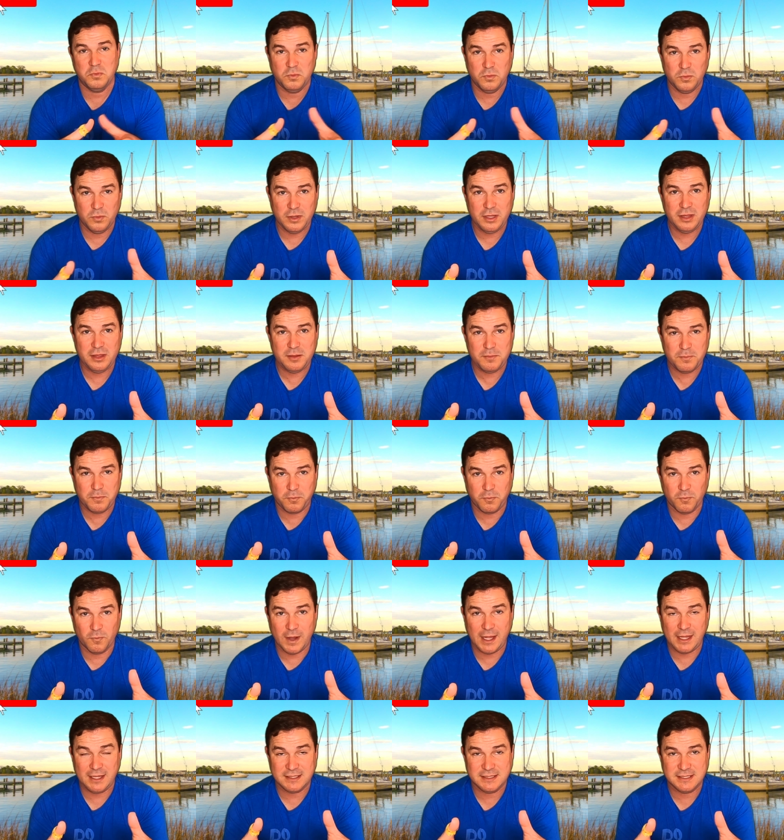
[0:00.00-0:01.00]
really
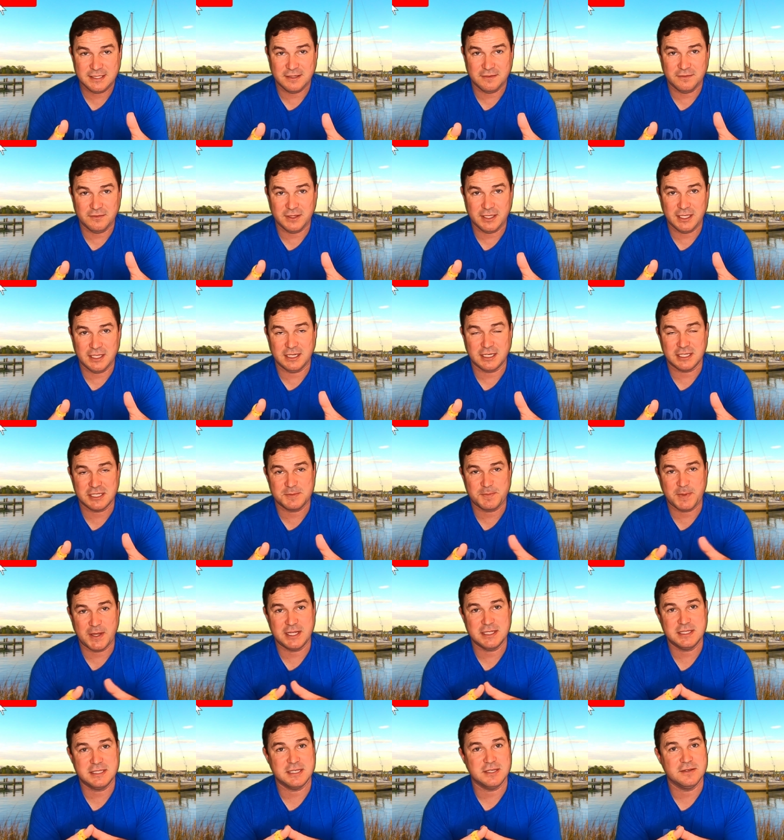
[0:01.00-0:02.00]
relatively
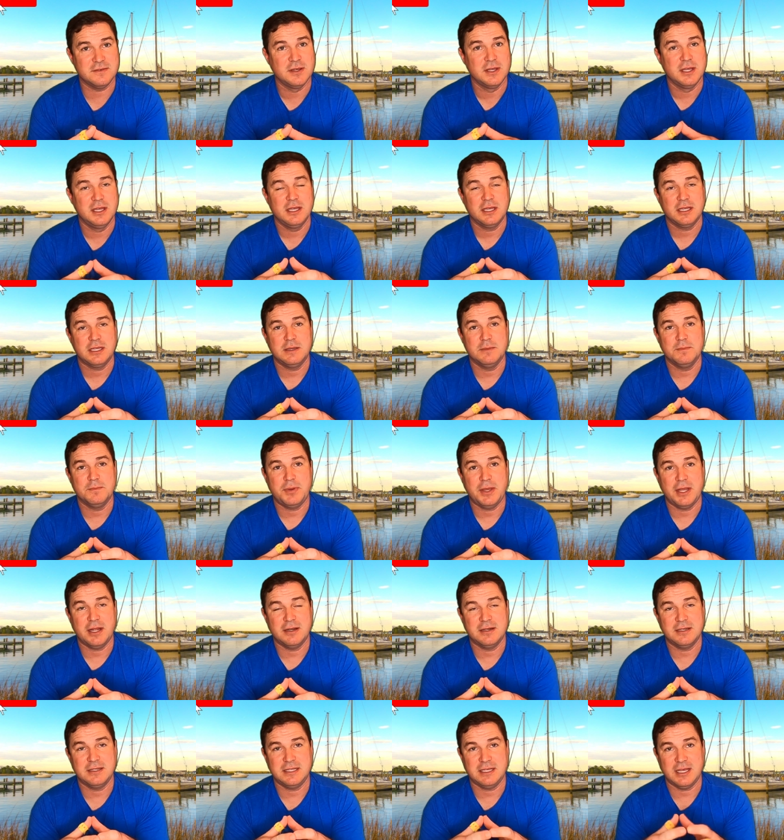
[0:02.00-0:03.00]
inexpensive
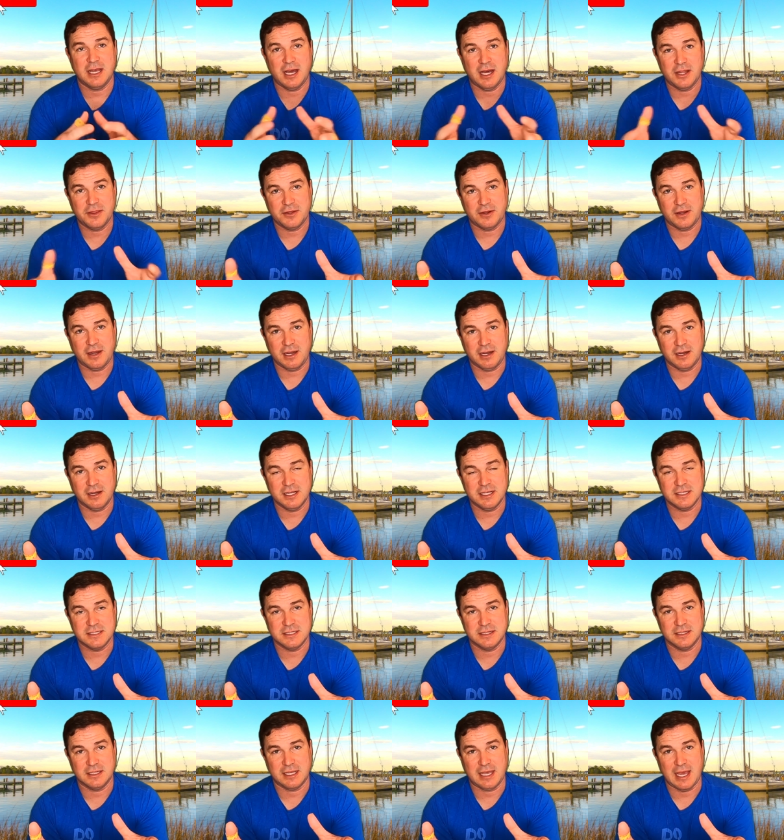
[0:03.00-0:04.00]
compared to the other
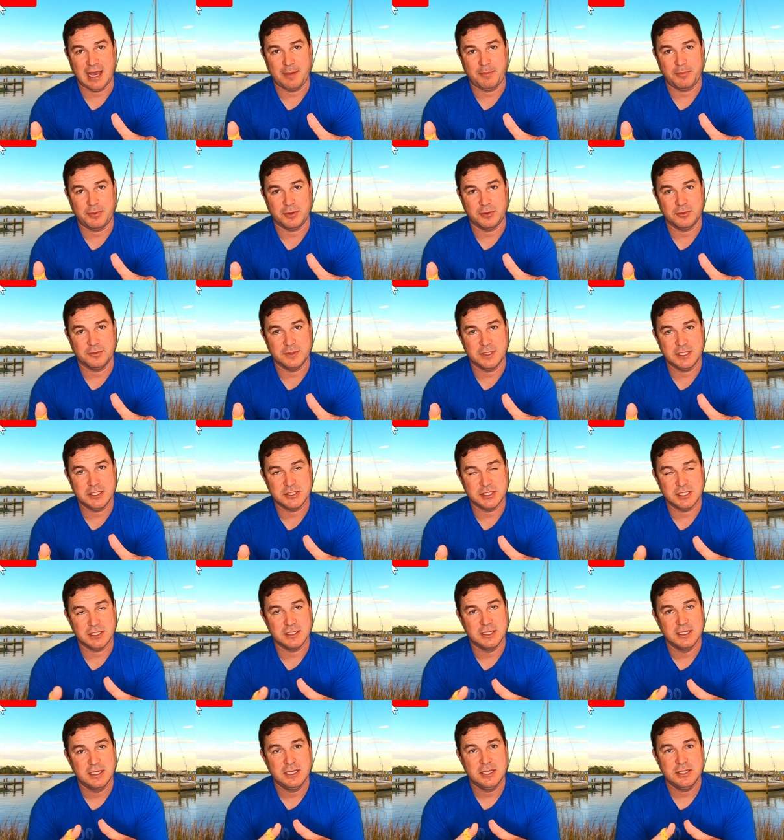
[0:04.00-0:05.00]
areas in the capital
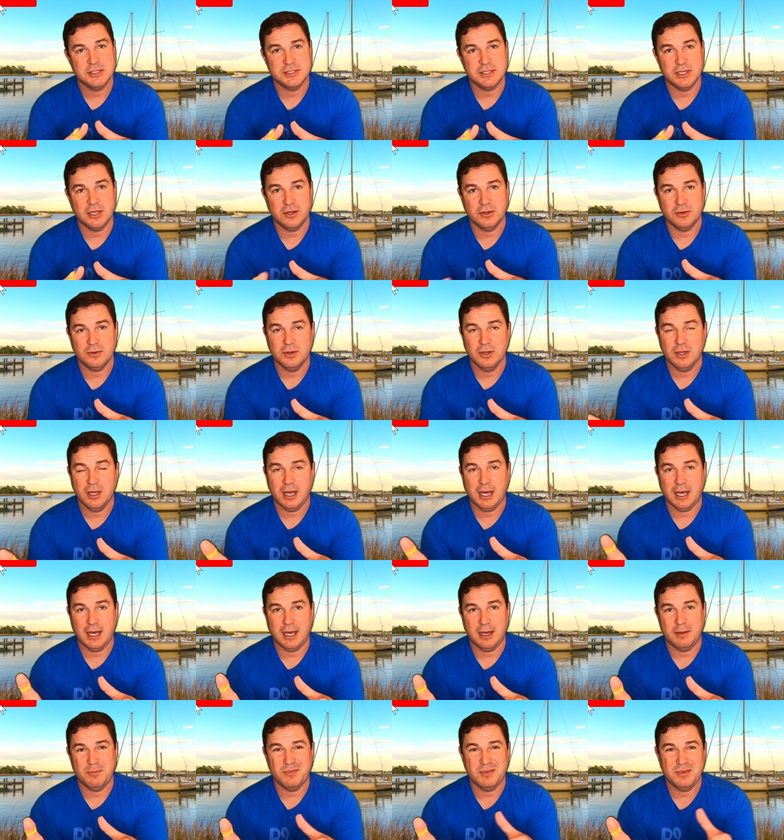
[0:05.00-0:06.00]
region. So,
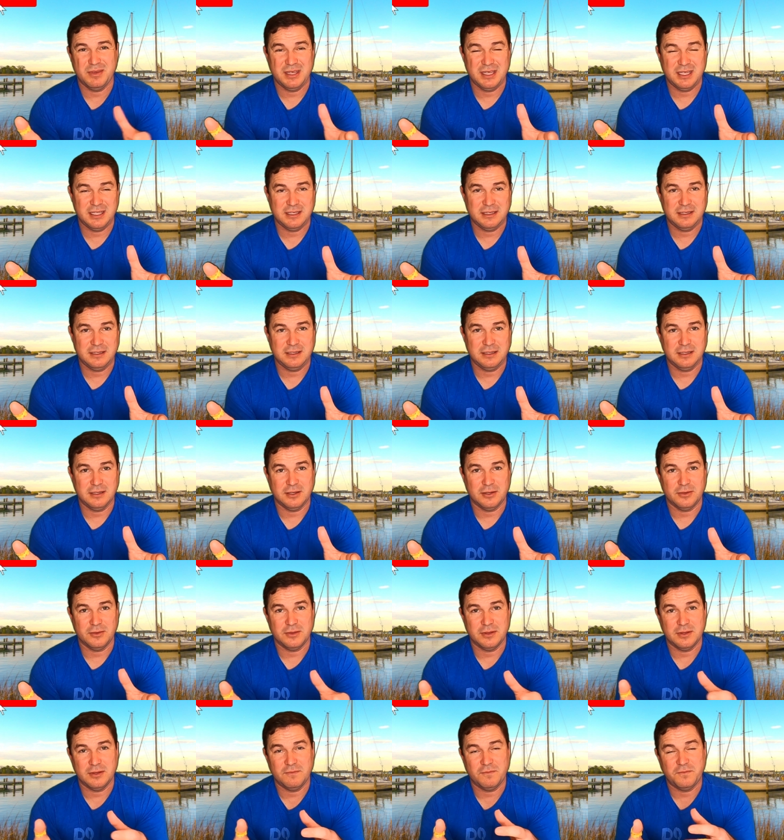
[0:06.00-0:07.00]

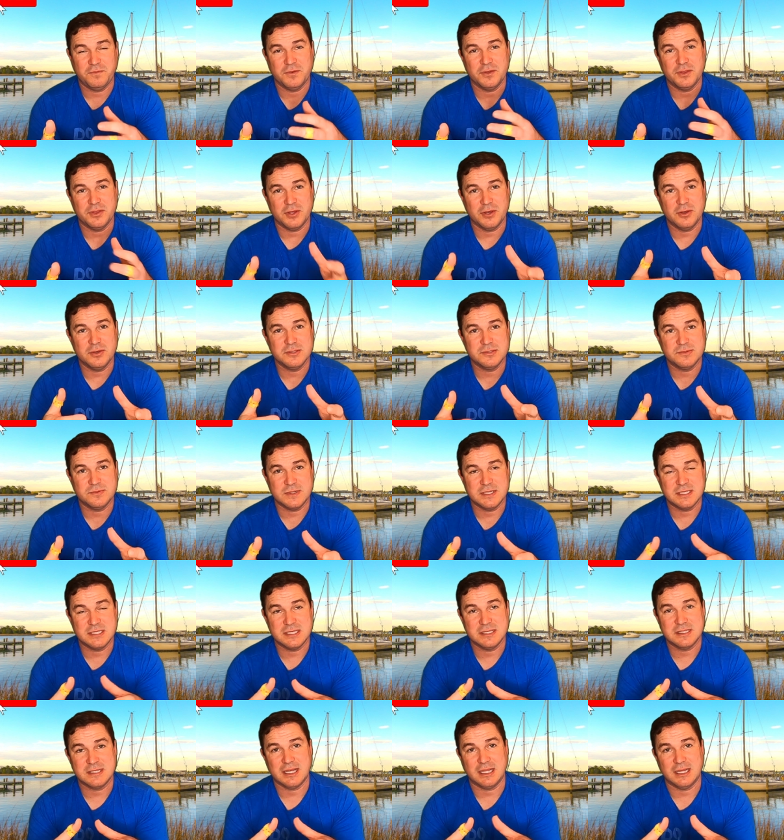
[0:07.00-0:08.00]
for those
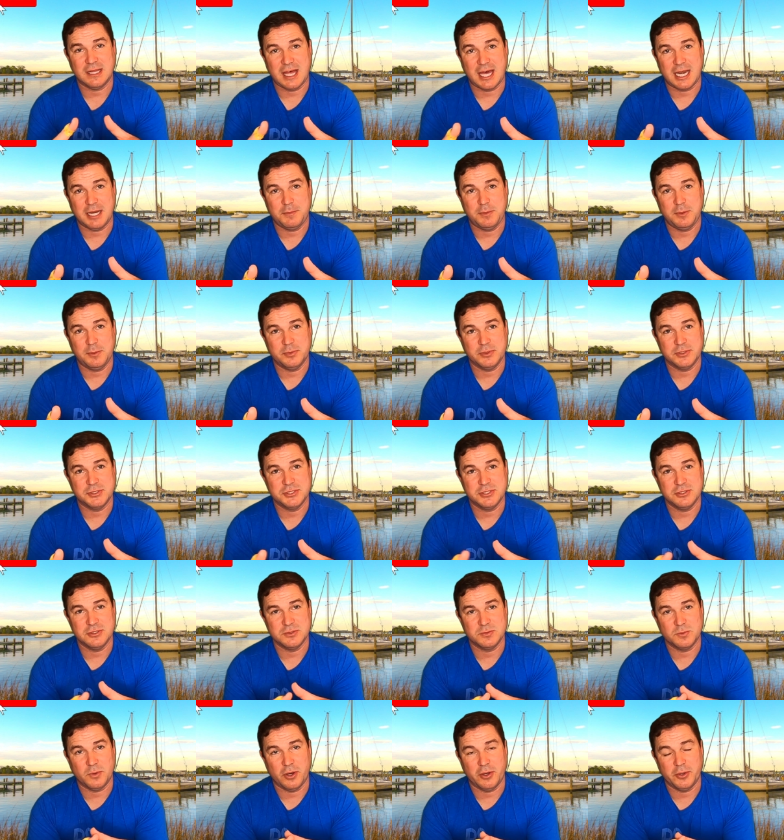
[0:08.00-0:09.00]
reasons, a lot of people
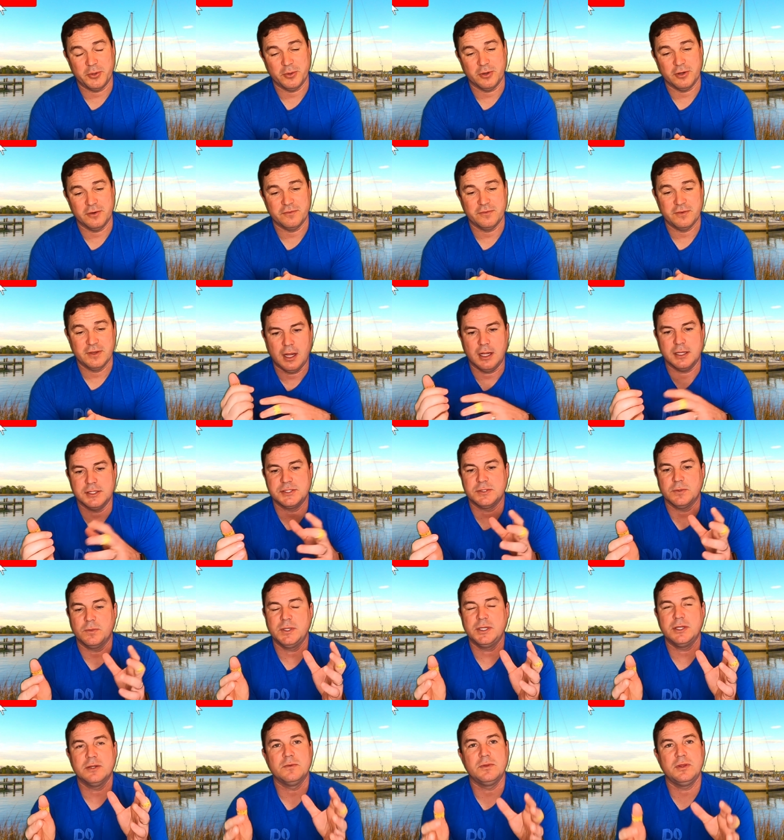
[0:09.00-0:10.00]
choose Waldorf. All right,
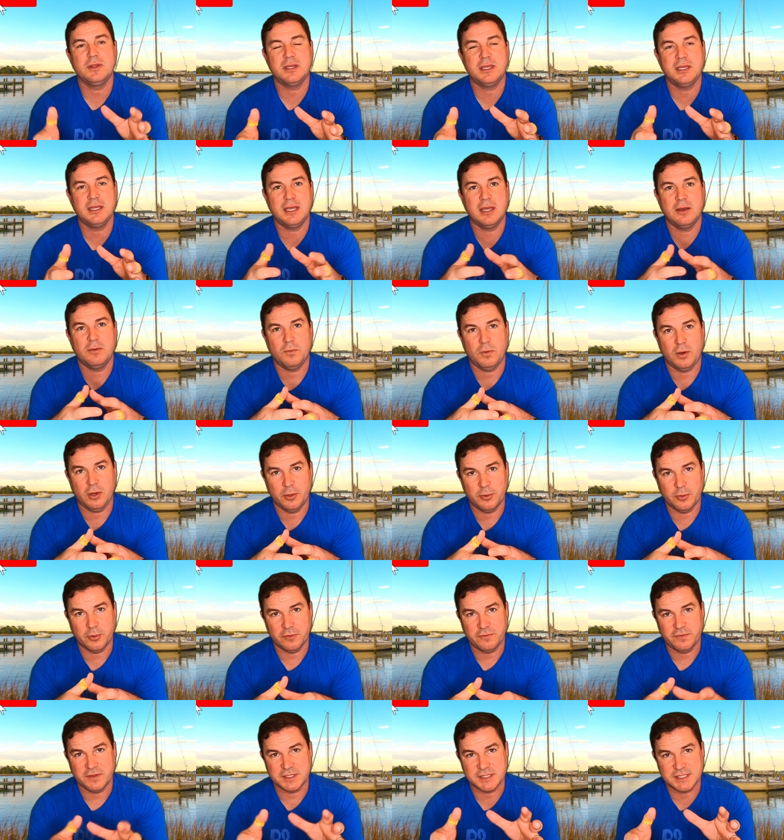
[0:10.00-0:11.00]
so when you're looking at
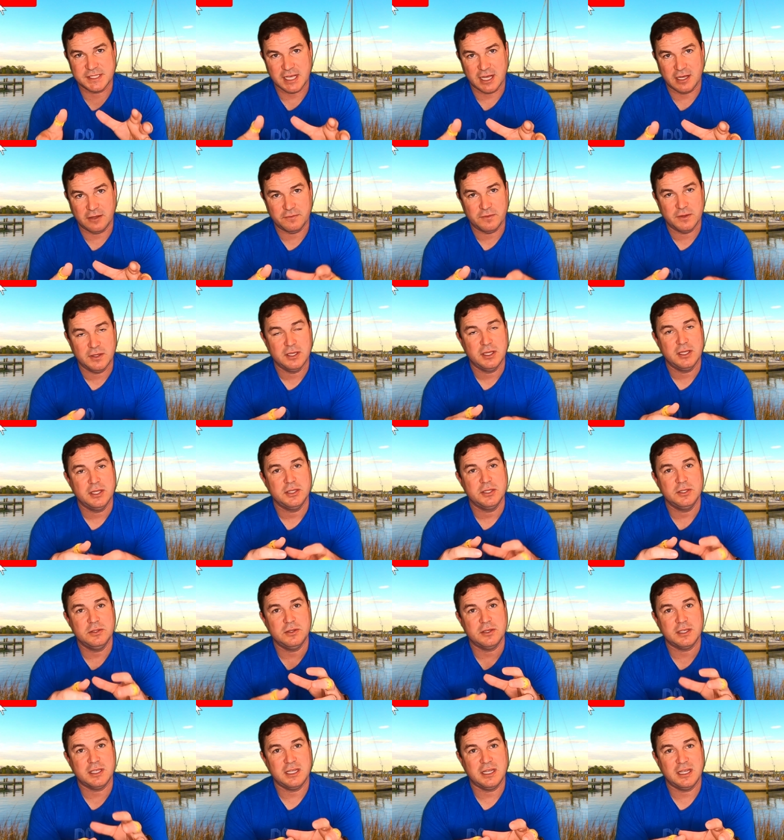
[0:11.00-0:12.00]
Waldorf itself,
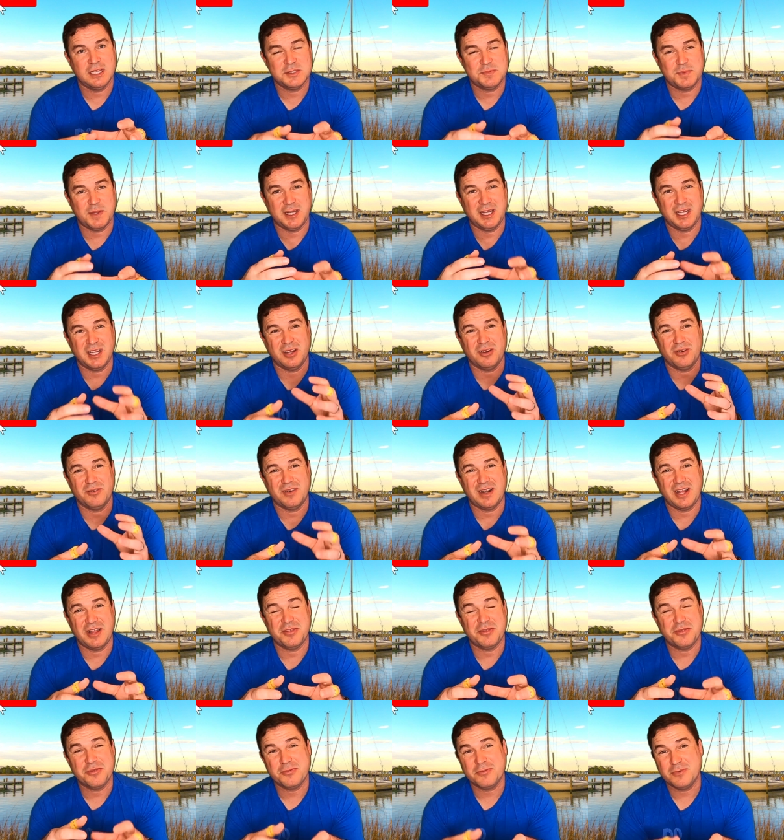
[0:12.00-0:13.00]
you're looking at spending
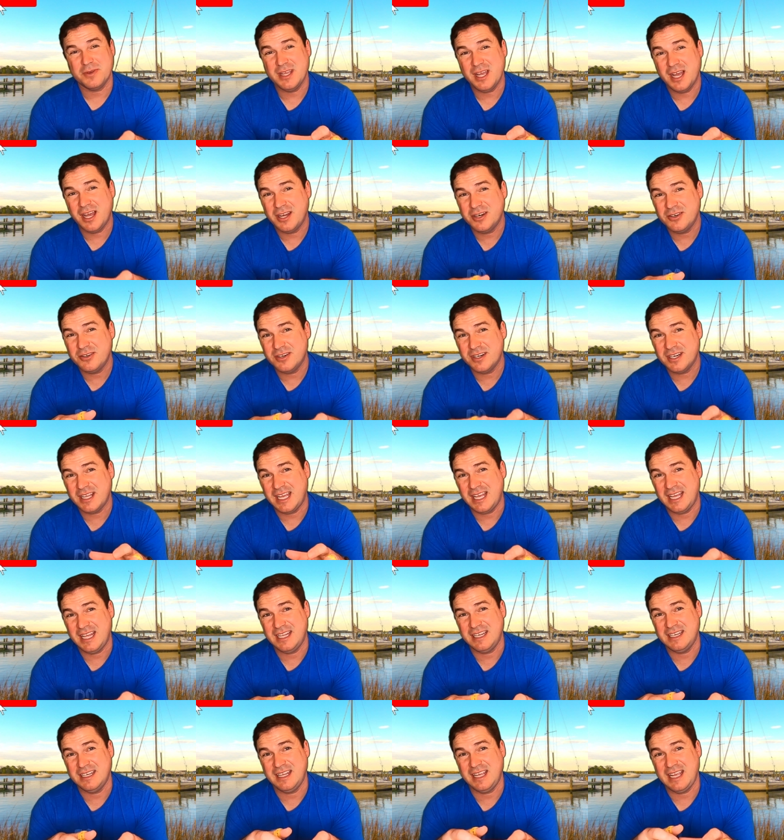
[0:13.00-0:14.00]
around
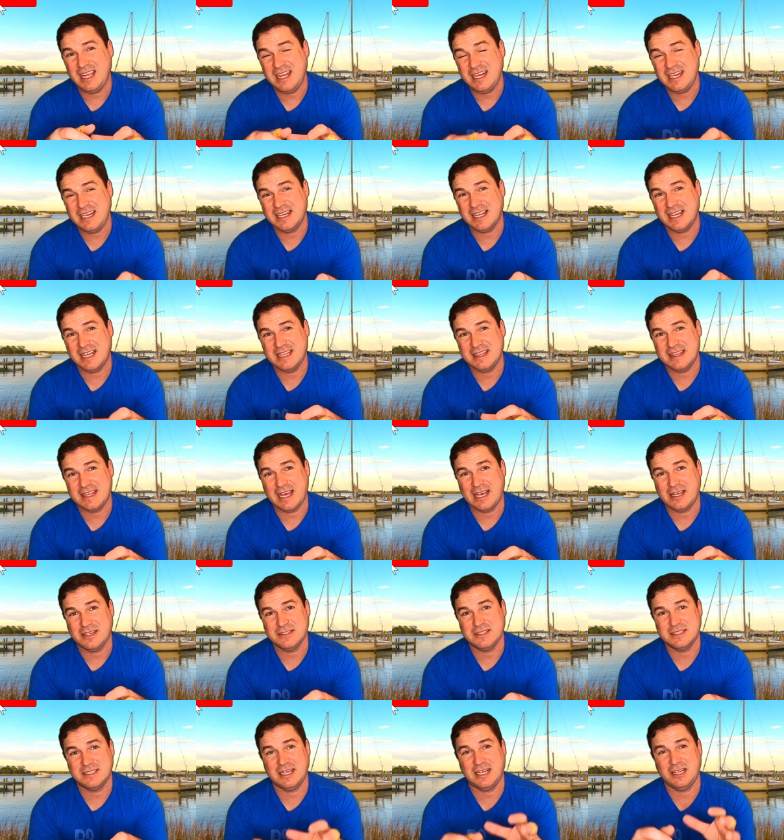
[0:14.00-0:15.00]

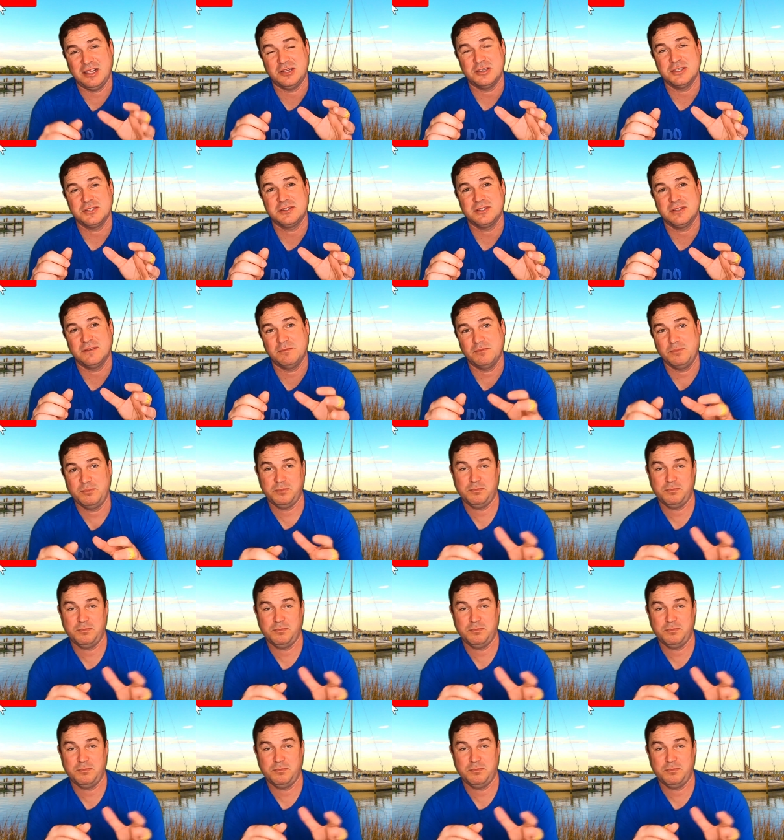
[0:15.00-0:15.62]
$389,000